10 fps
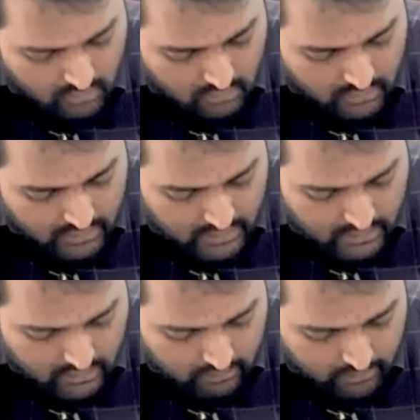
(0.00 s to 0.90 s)
the risk
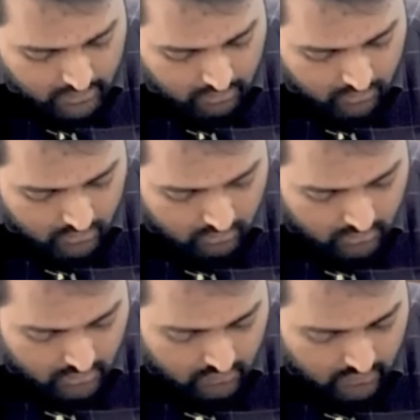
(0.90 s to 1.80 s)
premium
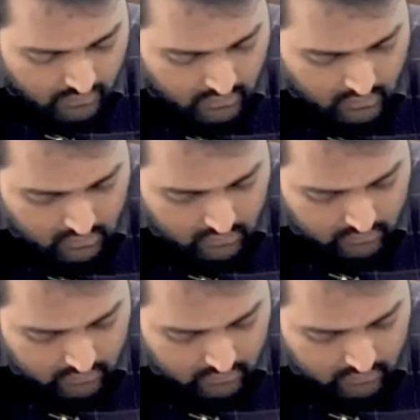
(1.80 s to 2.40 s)
required.